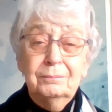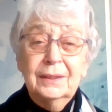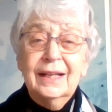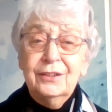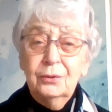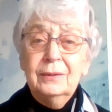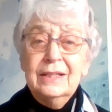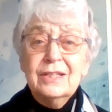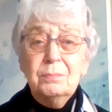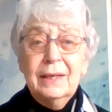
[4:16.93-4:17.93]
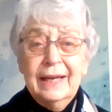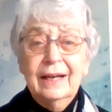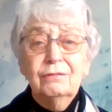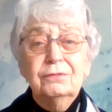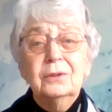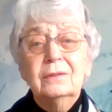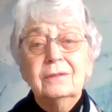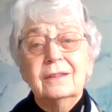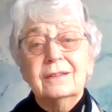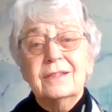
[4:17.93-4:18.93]
But I do need to be careful
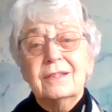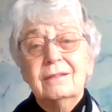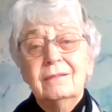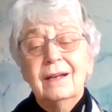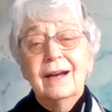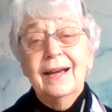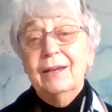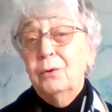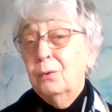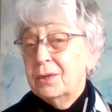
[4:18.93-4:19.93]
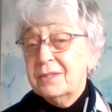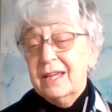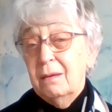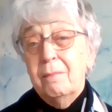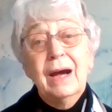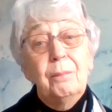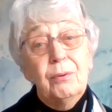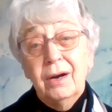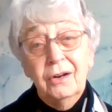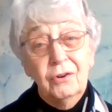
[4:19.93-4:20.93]
that I always keep my
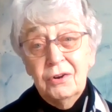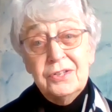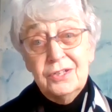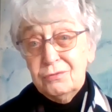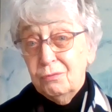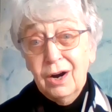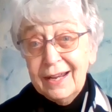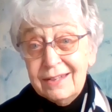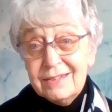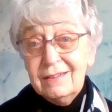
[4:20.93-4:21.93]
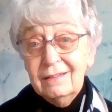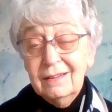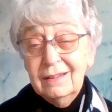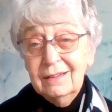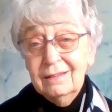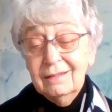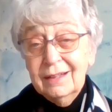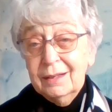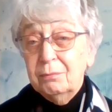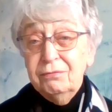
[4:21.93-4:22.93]
priorities right
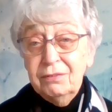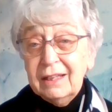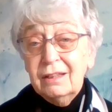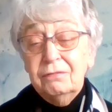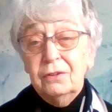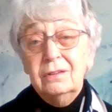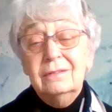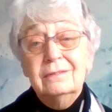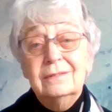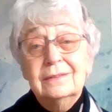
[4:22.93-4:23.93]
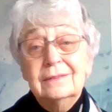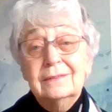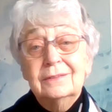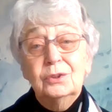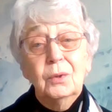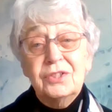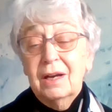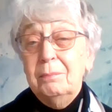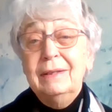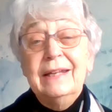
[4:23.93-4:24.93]
and am faithful to what
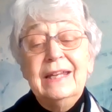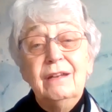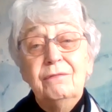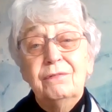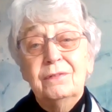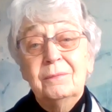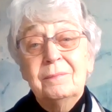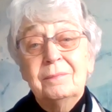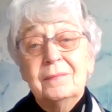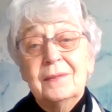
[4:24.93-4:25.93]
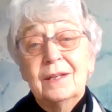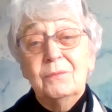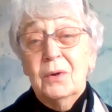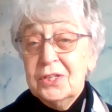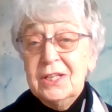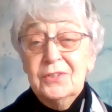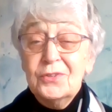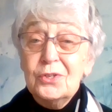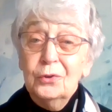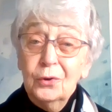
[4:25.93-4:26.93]
I believe and what he
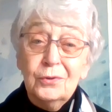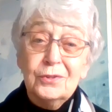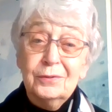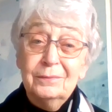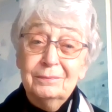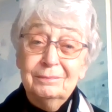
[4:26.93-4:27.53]
has taught.